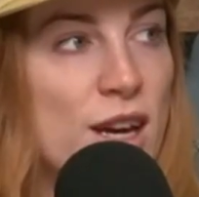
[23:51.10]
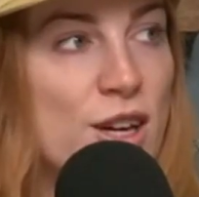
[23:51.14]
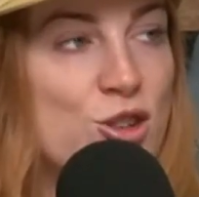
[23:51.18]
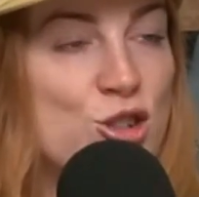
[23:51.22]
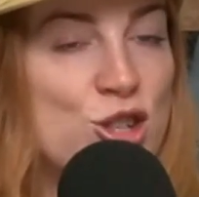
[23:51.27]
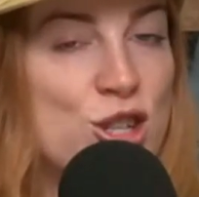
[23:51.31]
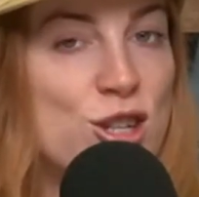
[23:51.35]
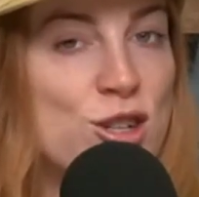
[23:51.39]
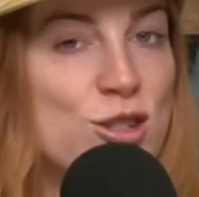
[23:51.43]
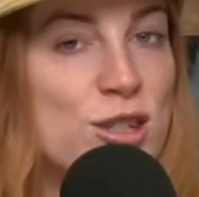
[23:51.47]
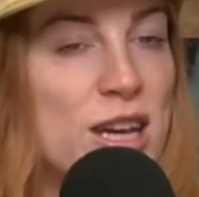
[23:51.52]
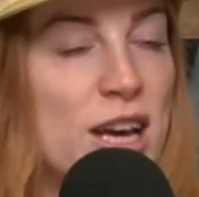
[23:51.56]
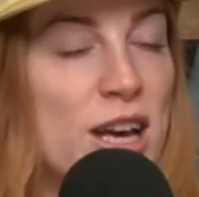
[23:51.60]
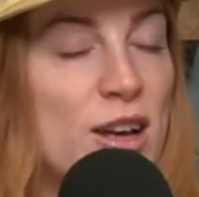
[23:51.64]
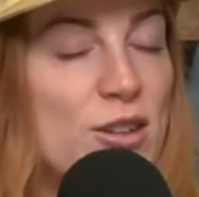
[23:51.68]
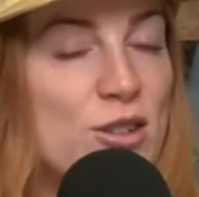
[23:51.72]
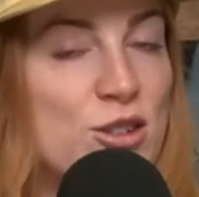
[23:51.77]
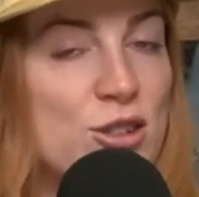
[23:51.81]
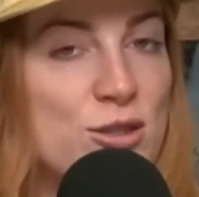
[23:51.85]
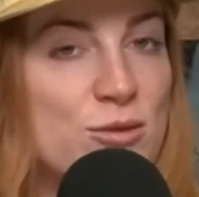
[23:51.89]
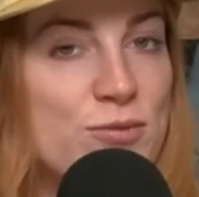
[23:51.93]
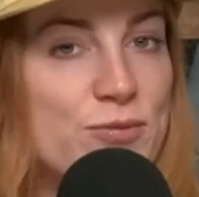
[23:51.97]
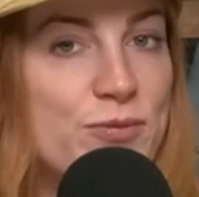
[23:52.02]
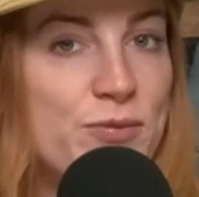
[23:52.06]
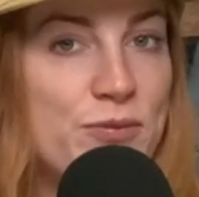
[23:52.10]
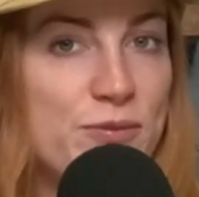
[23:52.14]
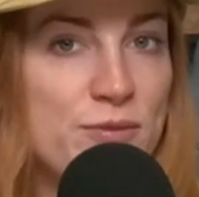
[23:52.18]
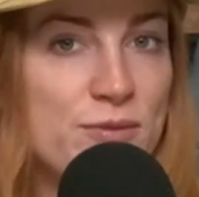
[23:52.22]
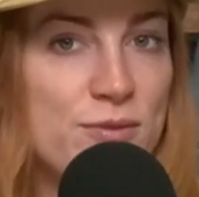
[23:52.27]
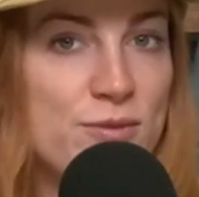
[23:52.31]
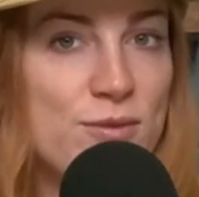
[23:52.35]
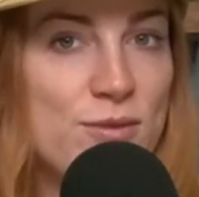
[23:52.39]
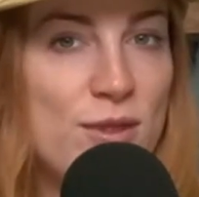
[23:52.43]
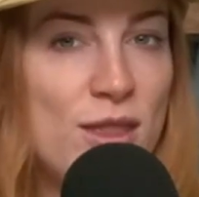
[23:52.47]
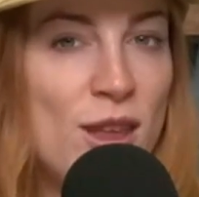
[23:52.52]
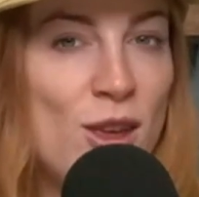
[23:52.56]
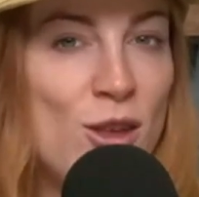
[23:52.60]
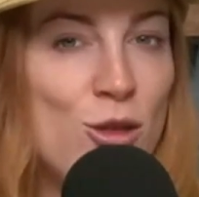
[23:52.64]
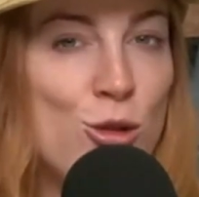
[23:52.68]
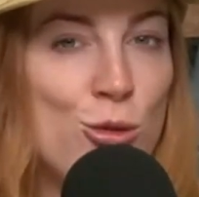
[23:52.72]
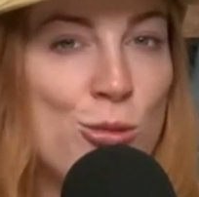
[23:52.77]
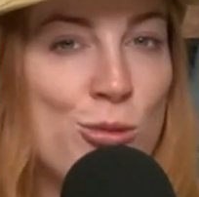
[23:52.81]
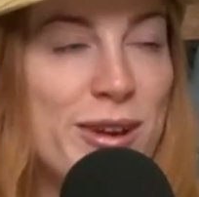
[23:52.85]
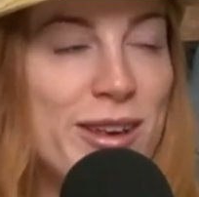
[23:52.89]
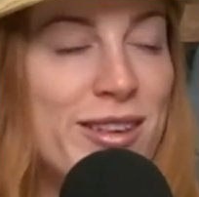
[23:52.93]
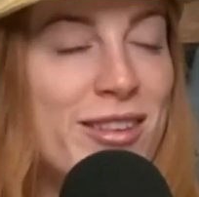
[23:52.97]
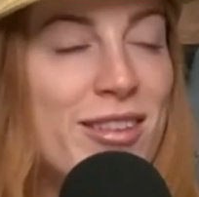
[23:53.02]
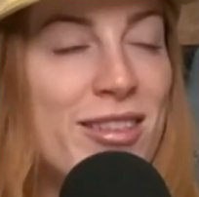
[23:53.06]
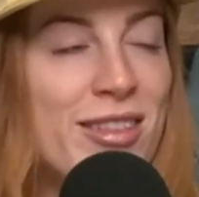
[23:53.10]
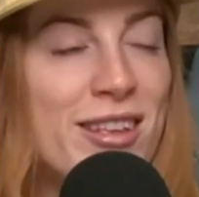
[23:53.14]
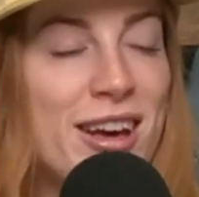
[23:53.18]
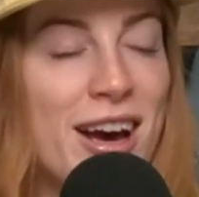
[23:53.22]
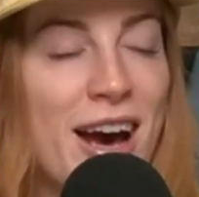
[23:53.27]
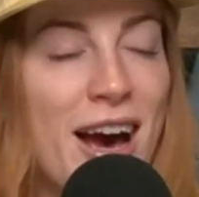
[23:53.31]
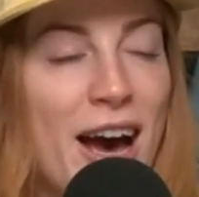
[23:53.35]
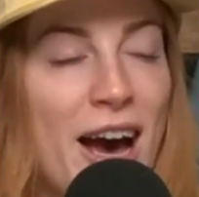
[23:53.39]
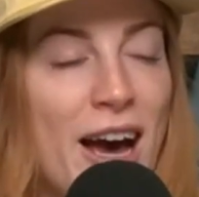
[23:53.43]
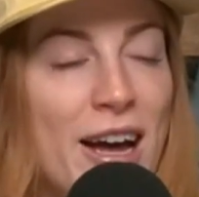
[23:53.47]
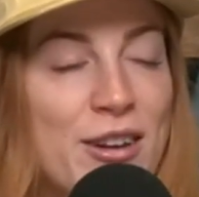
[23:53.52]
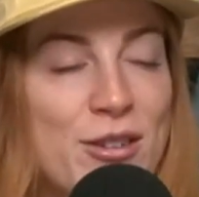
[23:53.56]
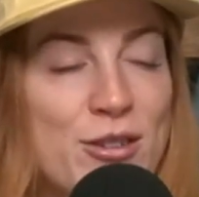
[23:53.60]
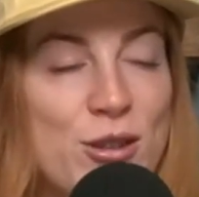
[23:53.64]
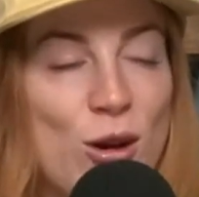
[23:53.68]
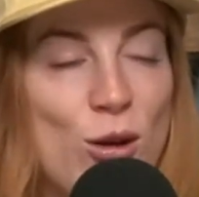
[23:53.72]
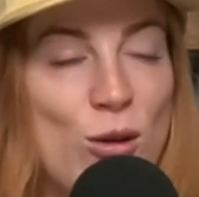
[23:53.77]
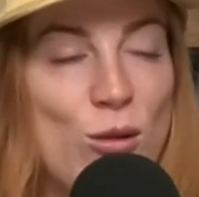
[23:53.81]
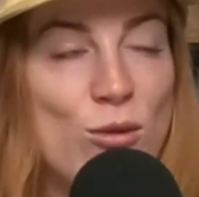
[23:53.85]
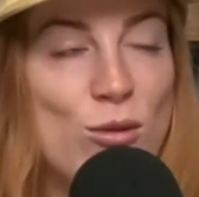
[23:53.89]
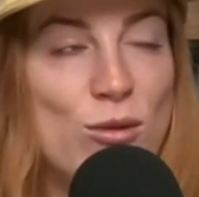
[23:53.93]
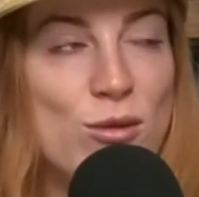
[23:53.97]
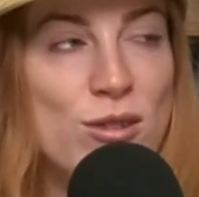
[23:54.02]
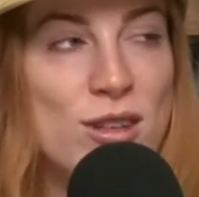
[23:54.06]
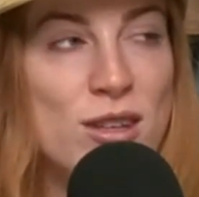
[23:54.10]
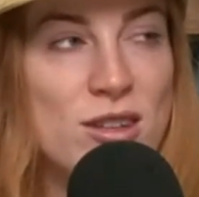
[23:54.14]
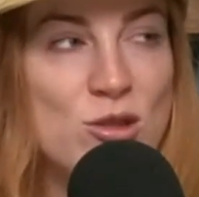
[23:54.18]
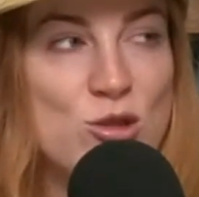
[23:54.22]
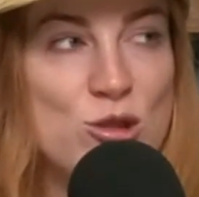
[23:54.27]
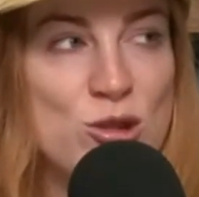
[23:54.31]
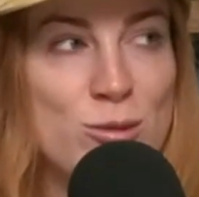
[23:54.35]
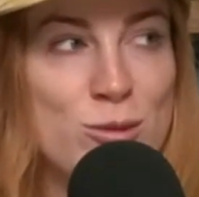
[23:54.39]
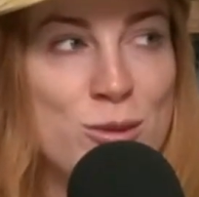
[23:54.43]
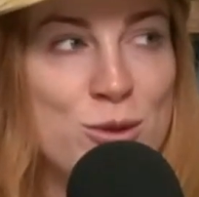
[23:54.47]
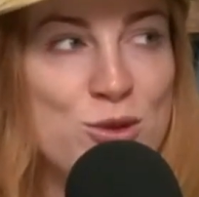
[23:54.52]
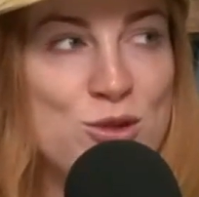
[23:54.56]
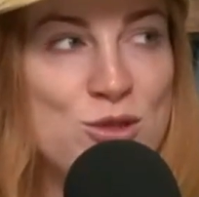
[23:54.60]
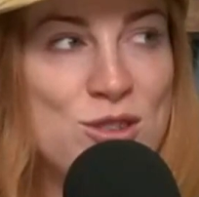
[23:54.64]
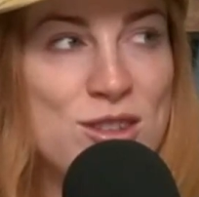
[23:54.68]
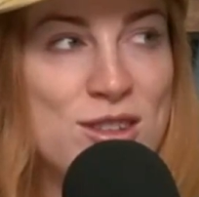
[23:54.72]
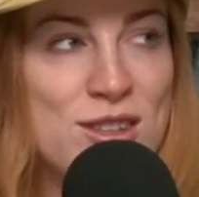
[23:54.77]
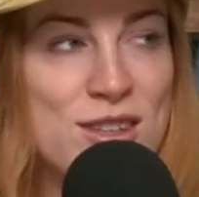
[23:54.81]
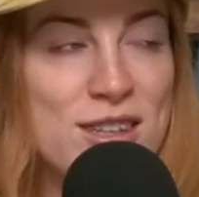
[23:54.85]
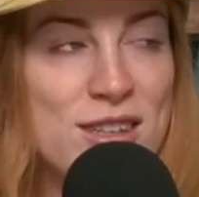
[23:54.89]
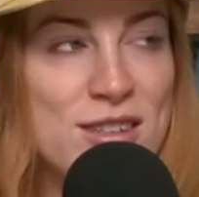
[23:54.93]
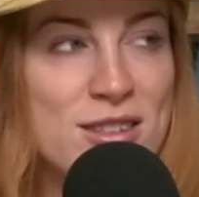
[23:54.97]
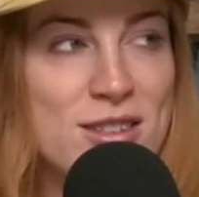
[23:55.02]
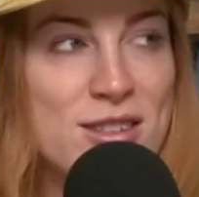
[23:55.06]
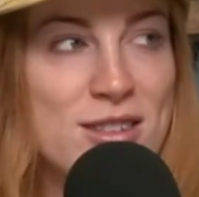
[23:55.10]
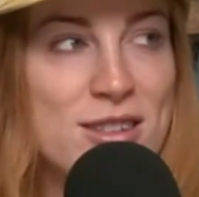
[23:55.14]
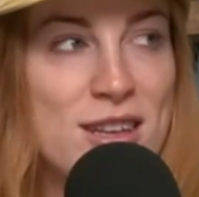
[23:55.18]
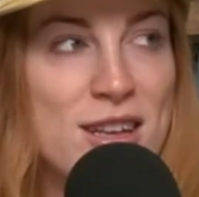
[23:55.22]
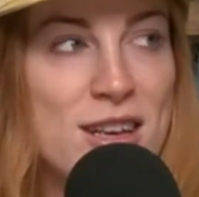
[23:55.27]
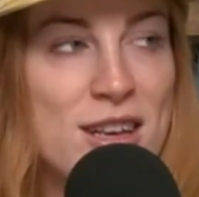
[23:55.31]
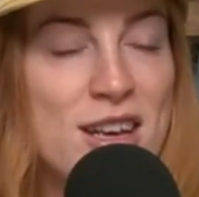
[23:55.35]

A shared calendar. The reason that I don't contribute to this